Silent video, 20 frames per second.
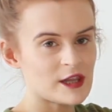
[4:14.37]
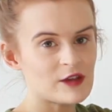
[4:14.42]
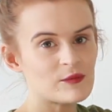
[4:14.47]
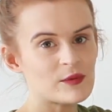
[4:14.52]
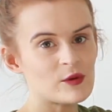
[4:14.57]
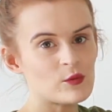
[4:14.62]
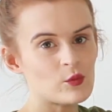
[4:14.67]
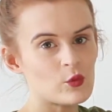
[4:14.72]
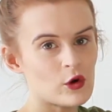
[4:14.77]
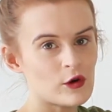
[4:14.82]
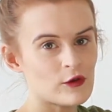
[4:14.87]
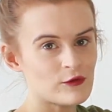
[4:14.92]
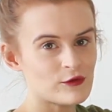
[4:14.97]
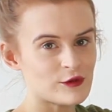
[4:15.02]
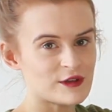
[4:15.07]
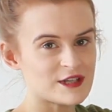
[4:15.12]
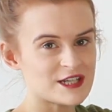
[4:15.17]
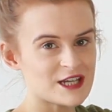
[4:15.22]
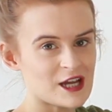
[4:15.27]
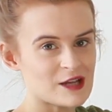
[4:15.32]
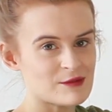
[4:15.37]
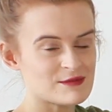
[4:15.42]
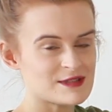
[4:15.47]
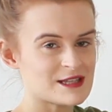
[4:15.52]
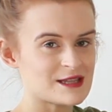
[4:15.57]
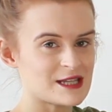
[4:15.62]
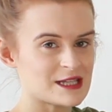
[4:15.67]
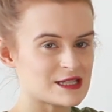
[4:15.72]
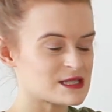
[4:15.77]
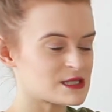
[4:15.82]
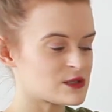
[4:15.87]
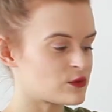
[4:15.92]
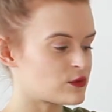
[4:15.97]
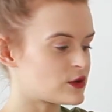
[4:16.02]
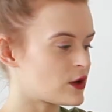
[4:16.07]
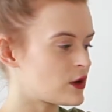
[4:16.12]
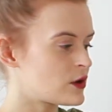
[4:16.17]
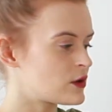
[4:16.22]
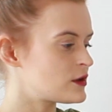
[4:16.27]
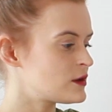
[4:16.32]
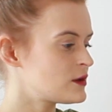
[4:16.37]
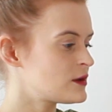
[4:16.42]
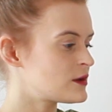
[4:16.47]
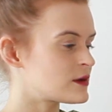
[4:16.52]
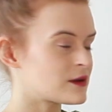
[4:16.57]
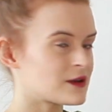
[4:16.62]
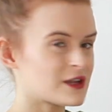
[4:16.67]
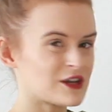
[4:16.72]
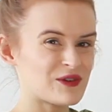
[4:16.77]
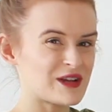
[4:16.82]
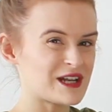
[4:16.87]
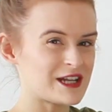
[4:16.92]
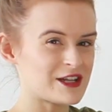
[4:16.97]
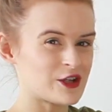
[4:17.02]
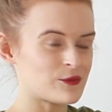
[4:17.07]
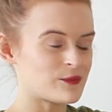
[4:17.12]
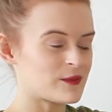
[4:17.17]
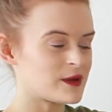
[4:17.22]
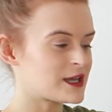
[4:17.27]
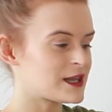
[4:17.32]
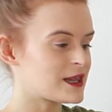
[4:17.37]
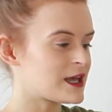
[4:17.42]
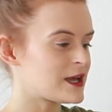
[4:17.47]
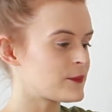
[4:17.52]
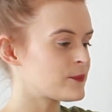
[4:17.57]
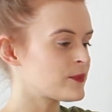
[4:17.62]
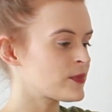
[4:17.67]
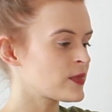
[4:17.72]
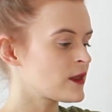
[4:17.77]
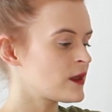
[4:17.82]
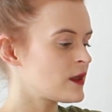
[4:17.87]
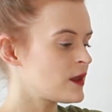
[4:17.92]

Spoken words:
they've been worn a few times and then sold on, I really don't mind that.